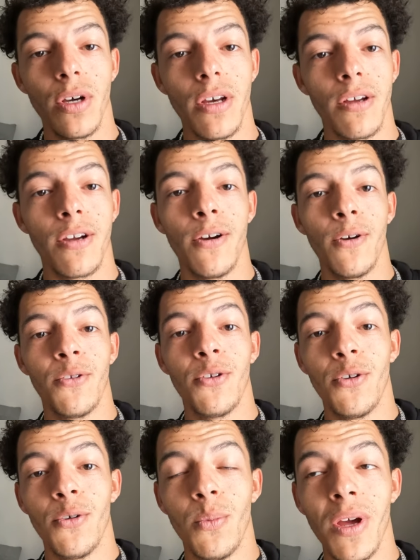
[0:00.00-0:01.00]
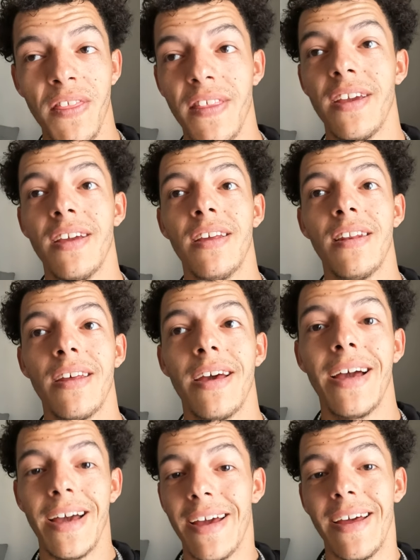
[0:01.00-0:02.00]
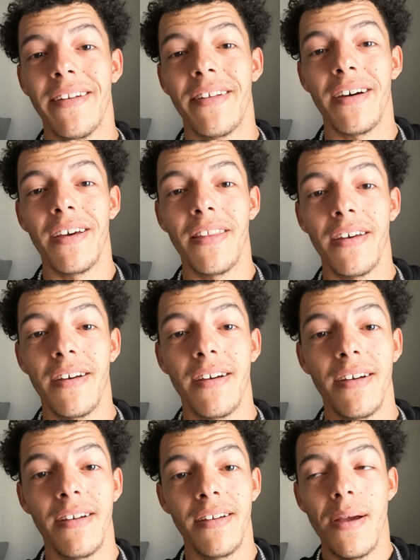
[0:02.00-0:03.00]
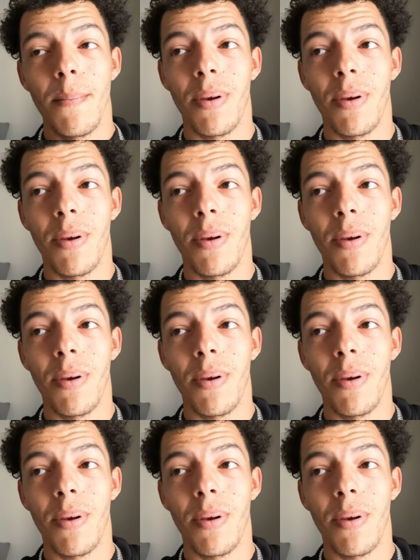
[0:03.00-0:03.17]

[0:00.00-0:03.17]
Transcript: we're going to go to Withdean and either